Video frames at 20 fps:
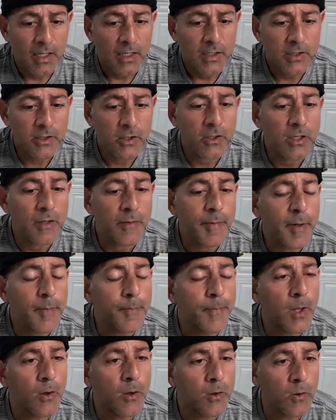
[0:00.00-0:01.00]
you're going to be
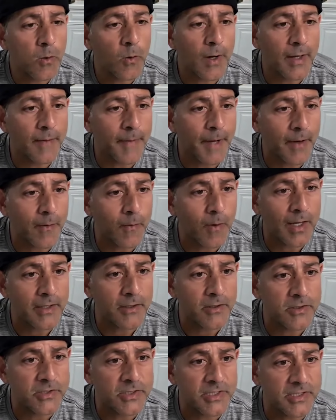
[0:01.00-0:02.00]
blown away by why
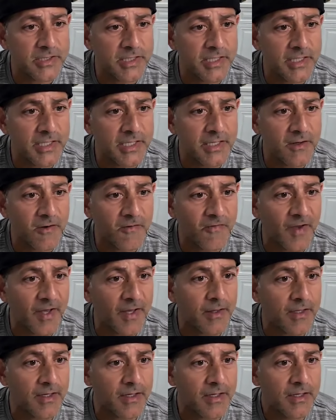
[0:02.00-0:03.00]
you're succeeding or
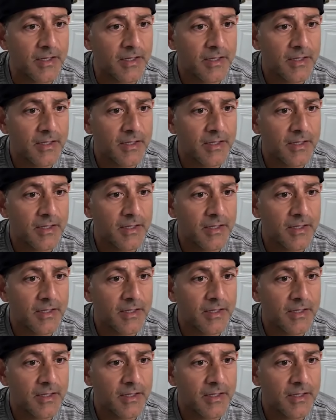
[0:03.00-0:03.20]
failing.